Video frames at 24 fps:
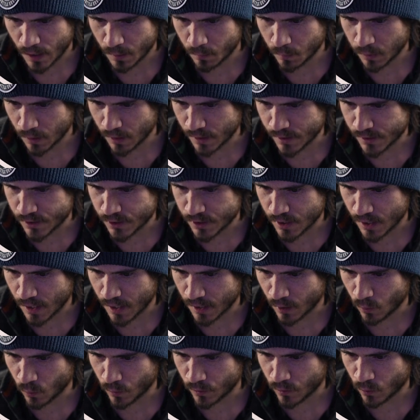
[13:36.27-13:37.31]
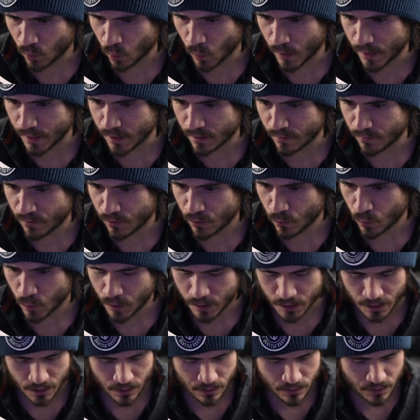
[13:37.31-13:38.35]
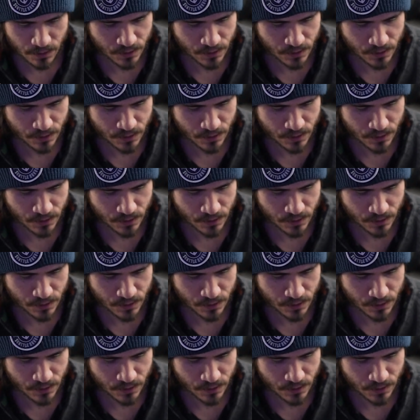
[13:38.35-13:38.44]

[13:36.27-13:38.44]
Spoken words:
Balenciaga with a weight of 3